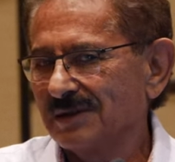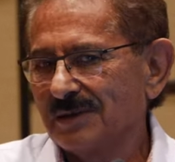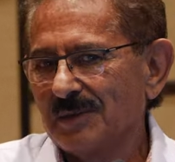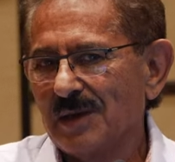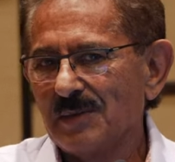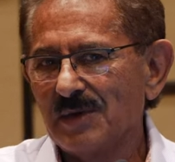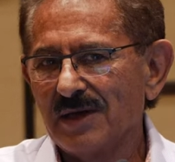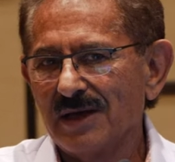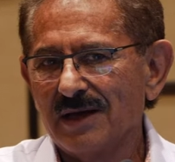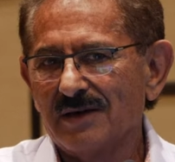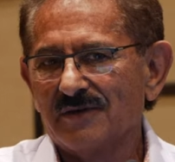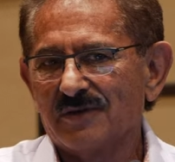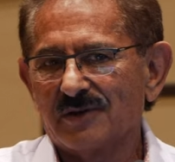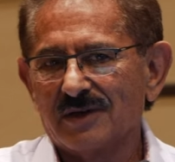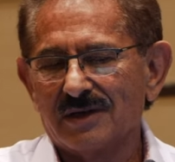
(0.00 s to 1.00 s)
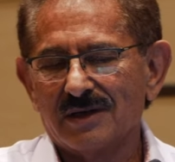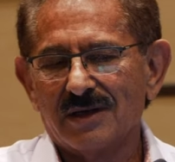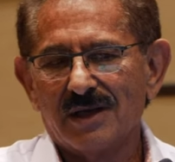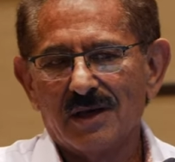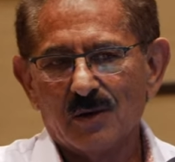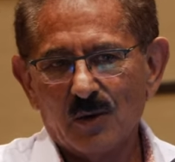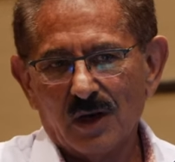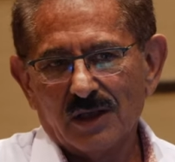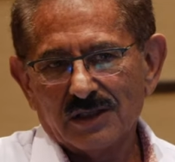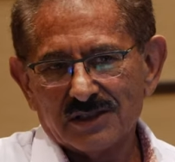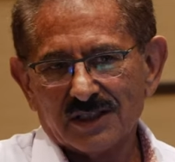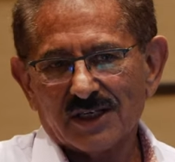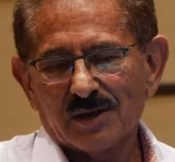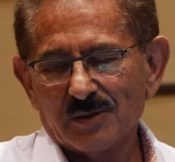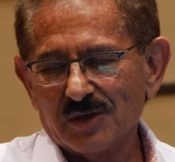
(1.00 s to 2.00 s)
maybe half, okay. Well, it's
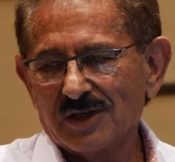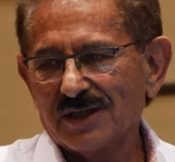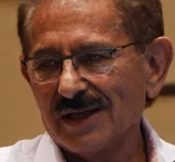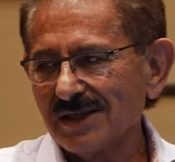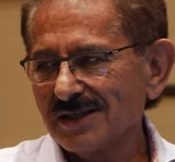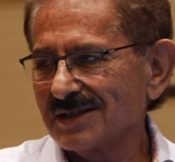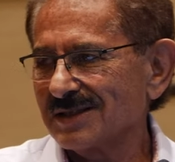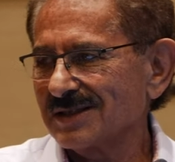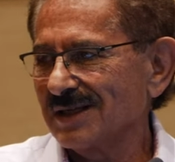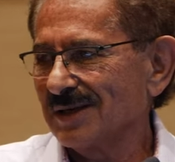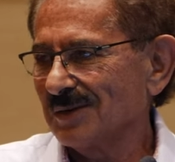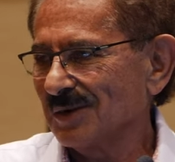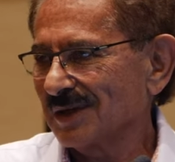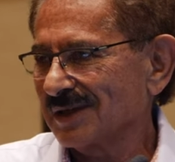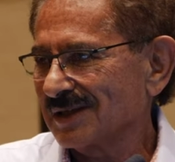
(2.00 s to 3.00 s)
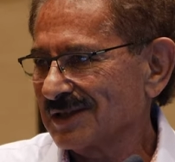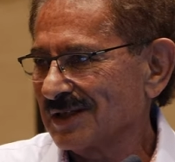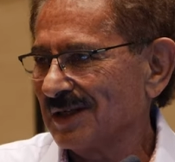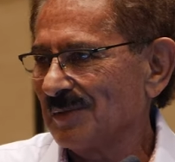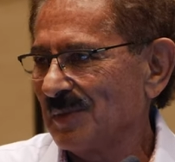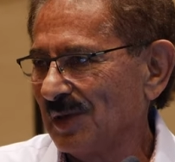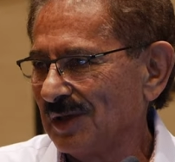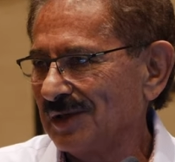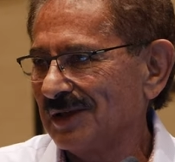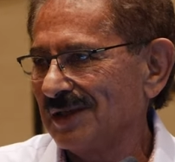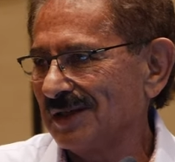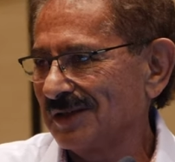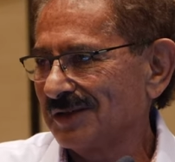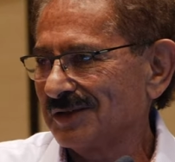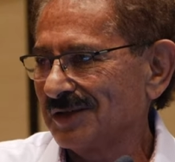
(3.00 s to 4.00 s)
a communications network. It's an ability
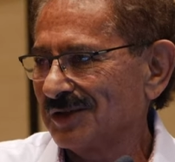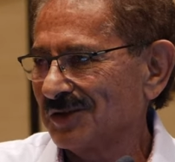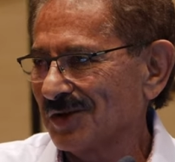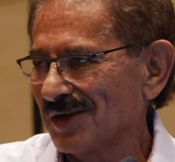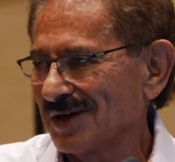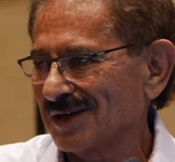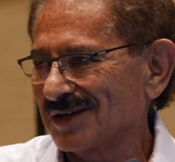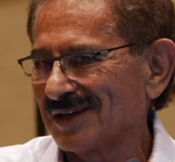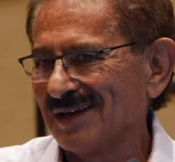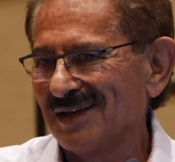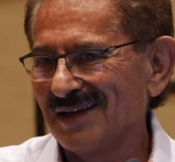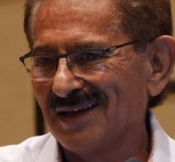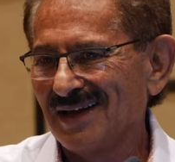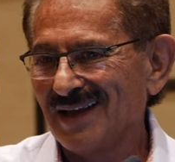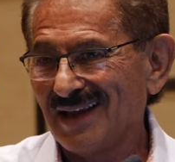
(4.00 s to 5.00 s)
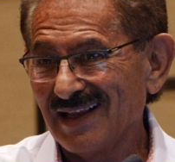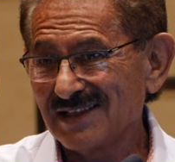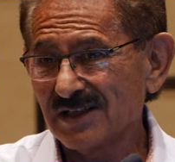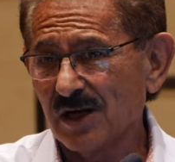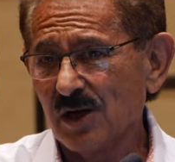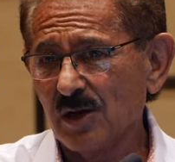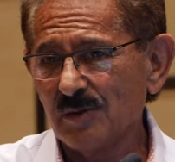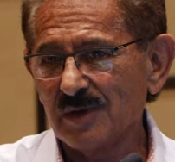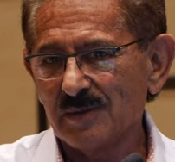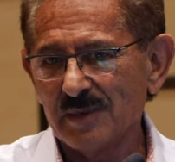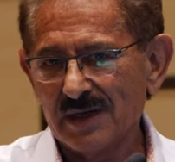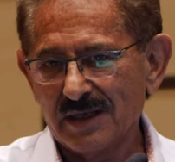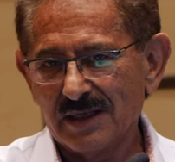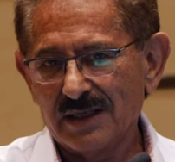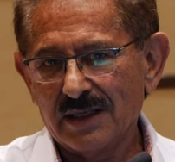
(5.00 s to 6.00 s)
to, to talk. It's a homing,
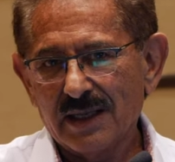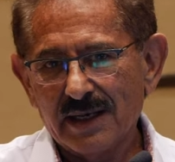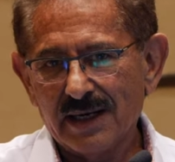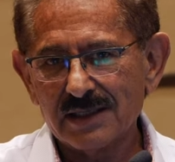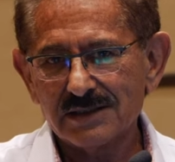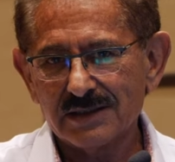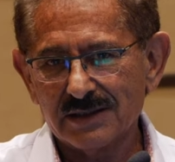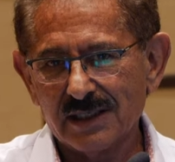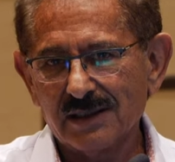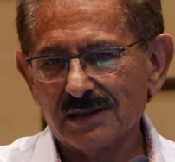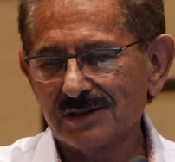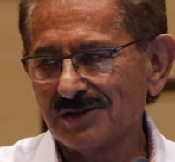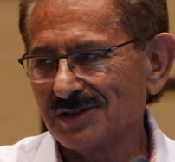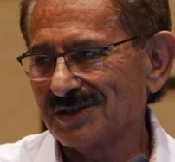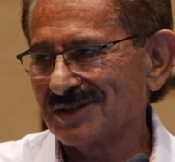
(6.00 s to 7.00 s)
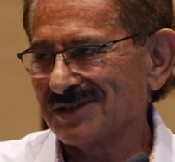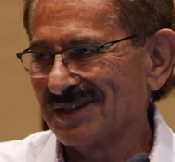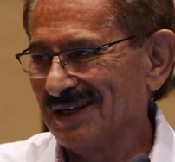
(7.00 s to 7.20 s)
it has intelligence,